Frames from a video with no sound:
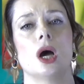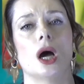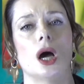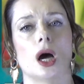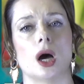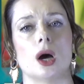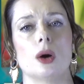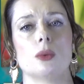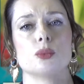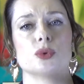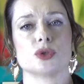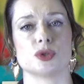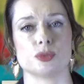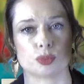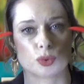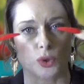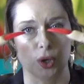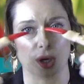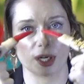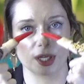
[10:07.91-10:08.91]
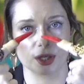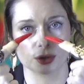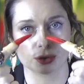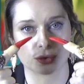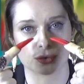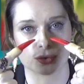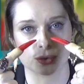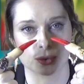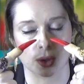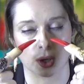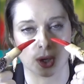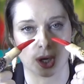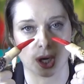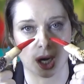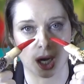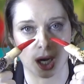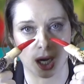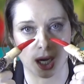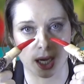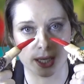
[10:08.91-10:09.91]
uh, was brought in through her
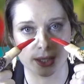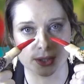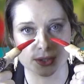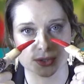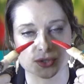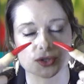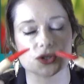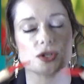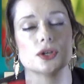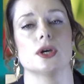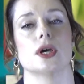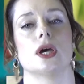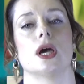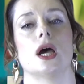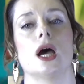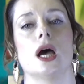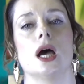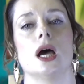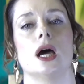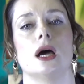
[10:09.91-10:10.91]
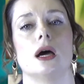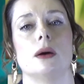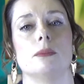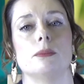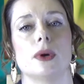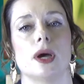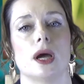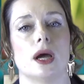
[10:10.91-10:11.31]
eyes um,